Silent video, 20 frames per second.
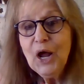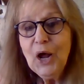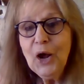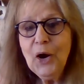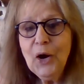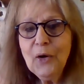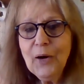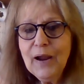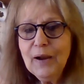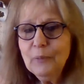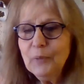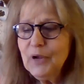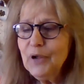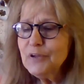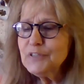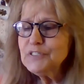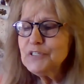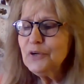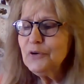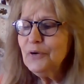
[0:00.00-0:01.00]
All right, we
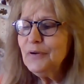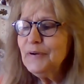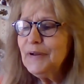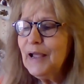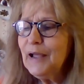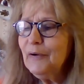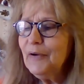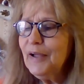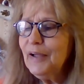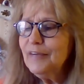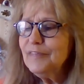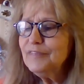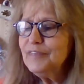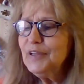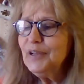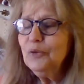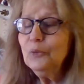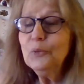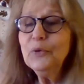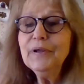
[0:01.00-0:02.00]
also now have
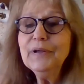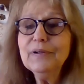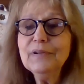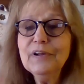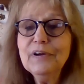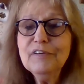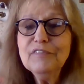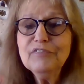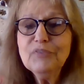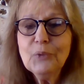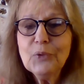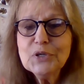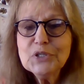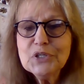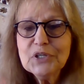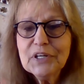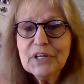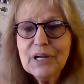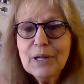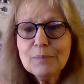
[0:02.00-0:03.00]
the Wheel of
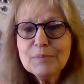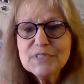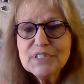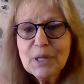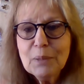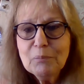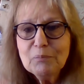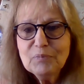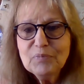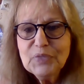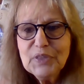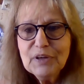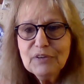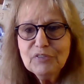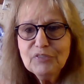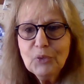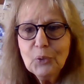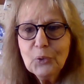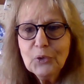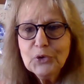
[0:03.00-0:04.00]
Fortune that comes up
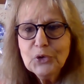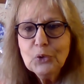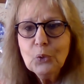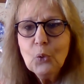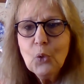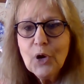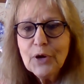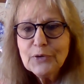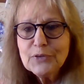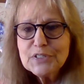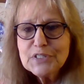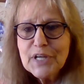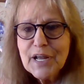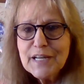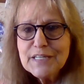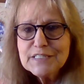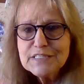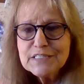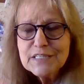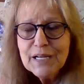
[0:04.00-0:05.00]
for you water
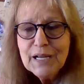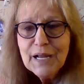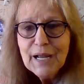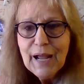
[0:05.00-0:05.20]
signs.